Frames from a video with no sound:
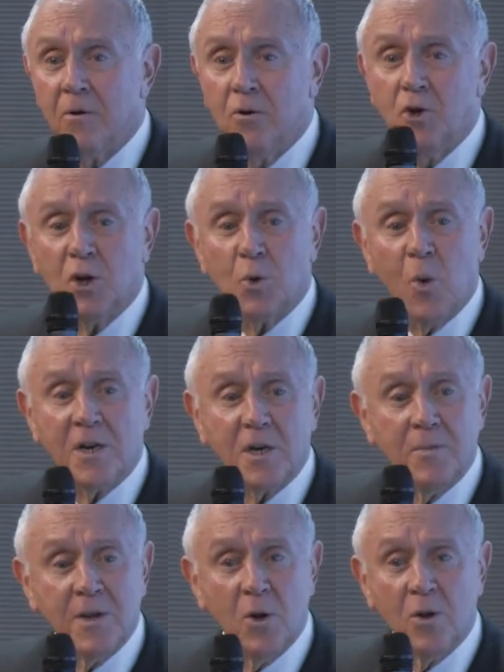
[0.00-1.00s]
who just wants
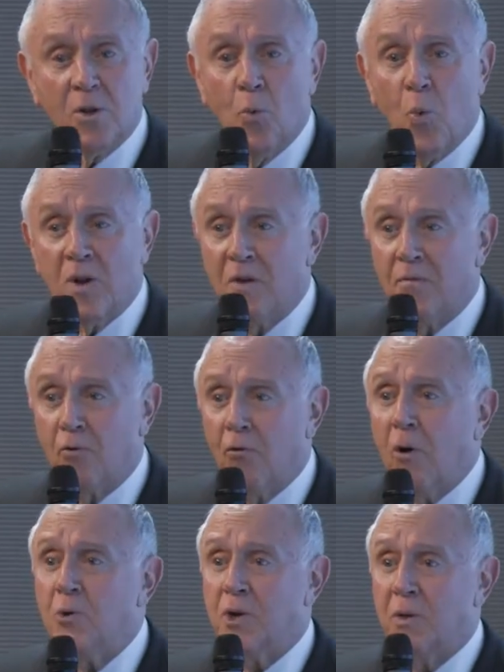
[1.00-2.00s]
to be told the wonderful,
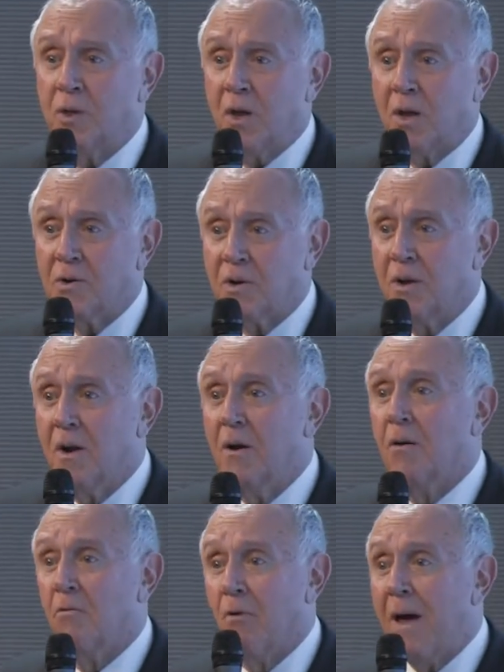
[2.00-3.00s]
rosy things
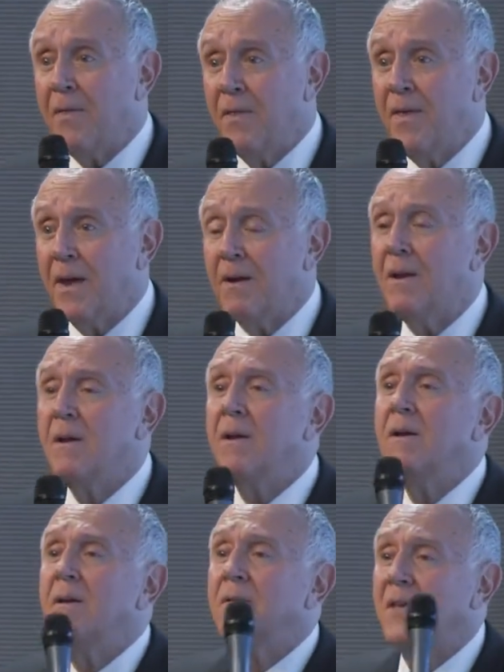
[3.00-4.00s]
rather than
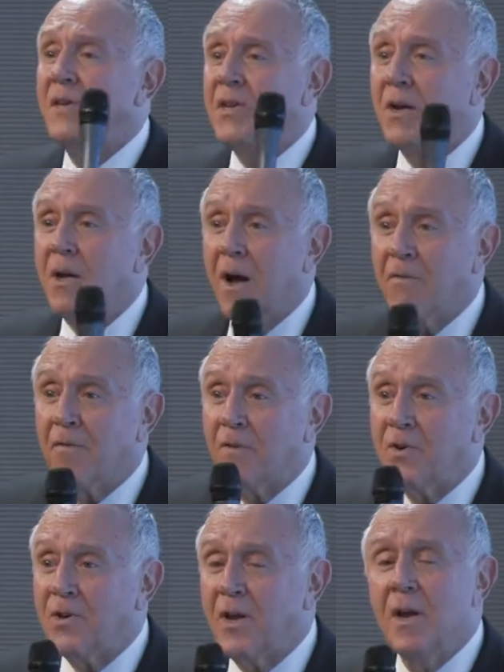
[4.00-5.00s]
the
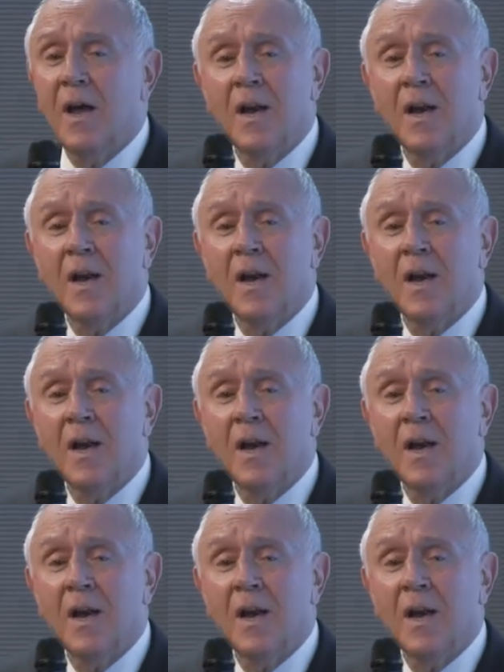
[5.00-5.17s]
circumference.